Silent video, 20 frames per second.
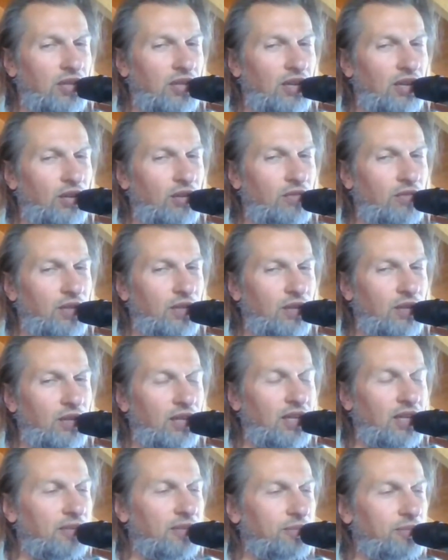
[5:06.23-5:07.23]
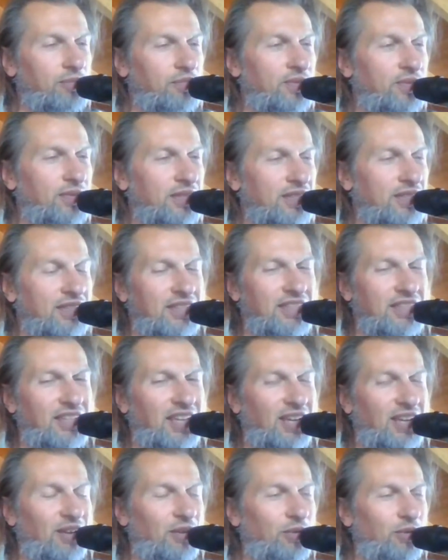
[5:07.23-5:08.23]
Hello Viola
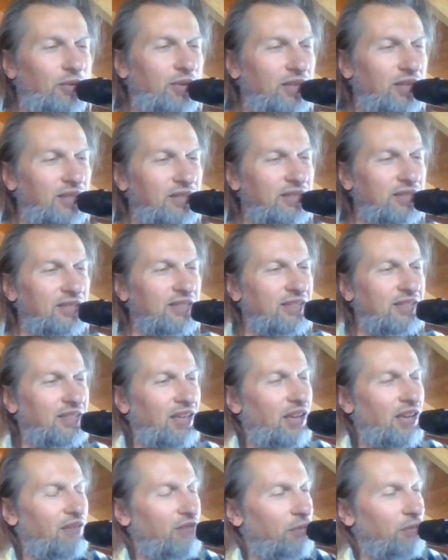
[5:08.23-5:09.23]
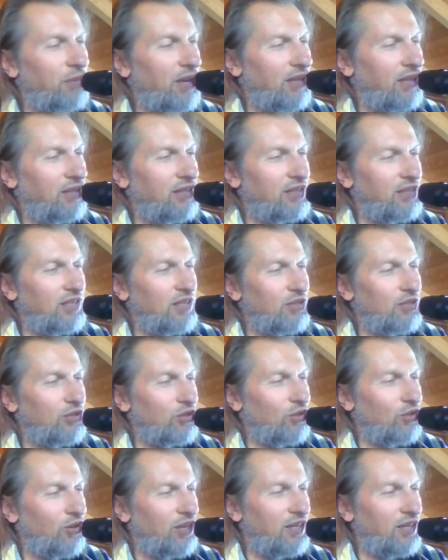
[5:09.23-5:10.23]
and Luis, everybody just
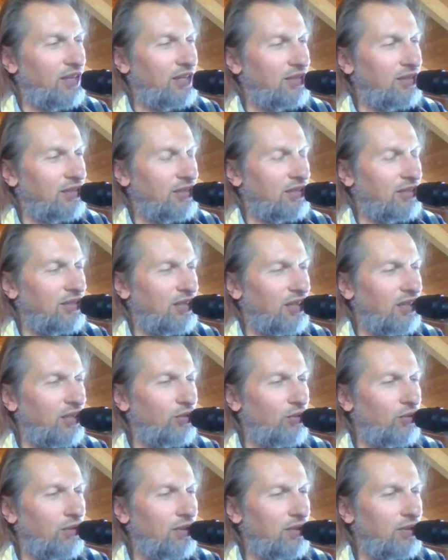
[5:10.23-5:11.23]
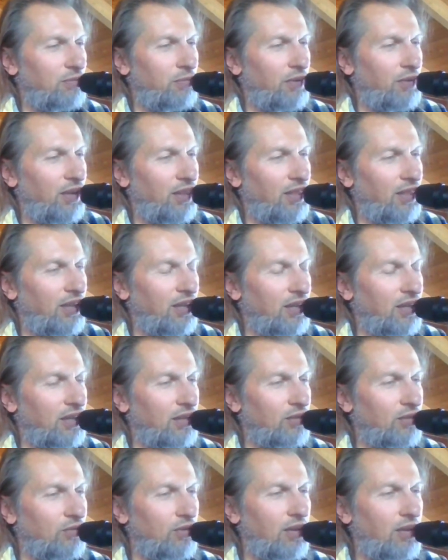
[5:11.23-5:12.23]
join us into this breathing
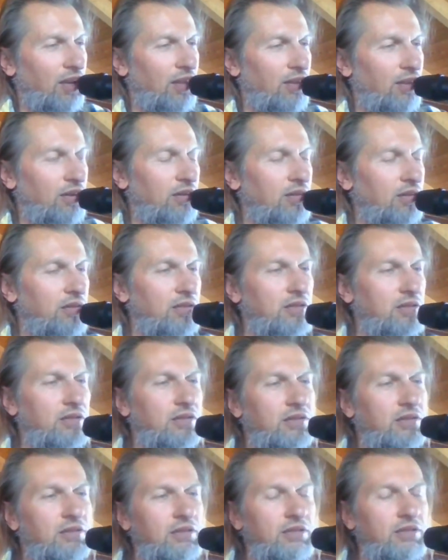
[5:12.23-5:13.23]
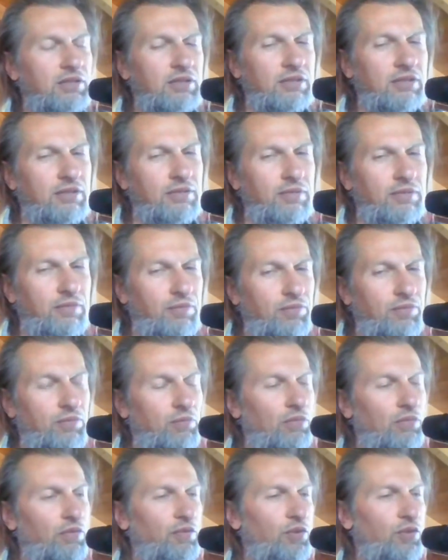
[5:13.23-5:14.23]
together
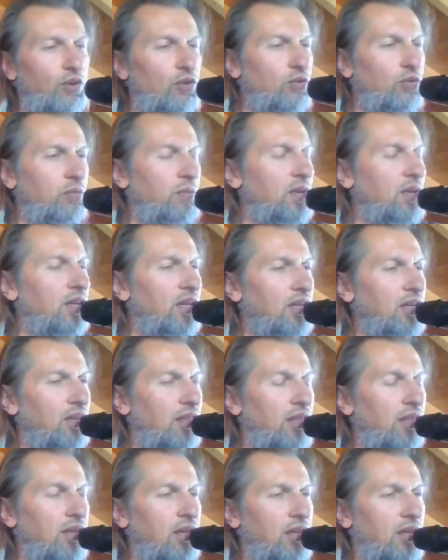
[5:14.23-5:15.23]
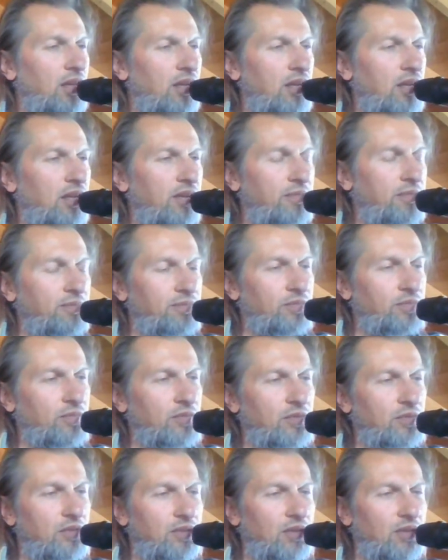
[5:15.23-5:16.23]
before we begin the
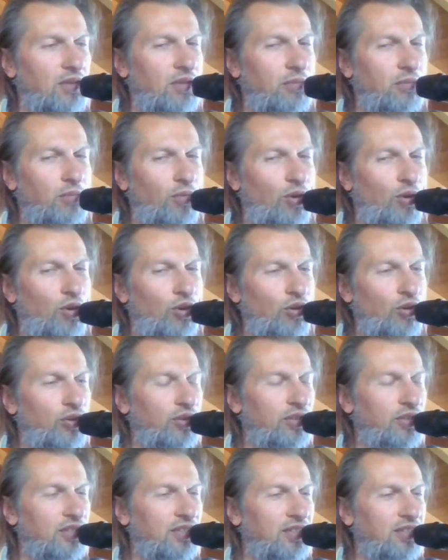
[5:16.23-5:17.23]
more